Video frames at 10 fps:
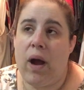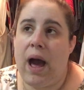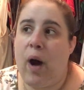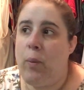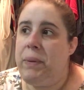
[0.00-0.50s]

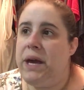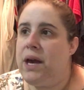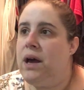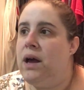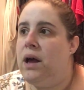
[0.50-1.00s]

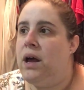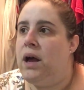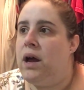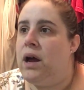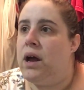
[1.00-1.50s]
helping
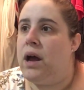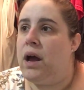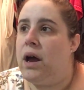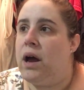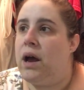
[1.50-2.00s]

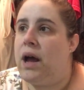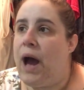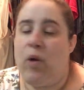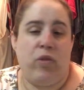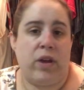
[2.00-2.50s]
out